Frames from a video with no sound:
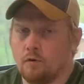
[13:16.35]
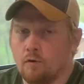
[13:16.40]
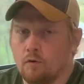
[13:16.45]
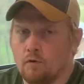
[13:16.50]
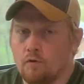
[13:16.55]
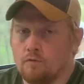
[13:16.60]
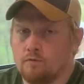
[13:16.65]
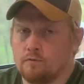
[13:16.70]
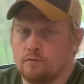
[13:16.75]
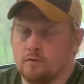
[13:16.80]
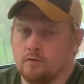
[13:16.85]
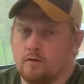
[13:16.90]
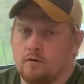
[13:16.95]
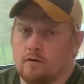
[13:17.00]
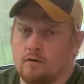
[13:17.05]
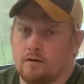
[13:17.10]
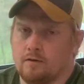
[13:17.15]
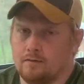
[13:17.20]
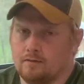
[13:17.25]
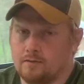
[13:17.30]

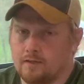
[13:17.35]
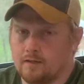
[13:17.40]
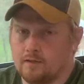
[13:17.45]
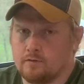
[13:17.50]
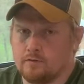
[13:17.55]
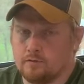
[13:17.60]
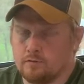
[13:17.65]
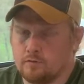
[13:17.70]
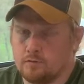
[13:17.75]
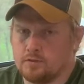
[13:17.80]
overall electrical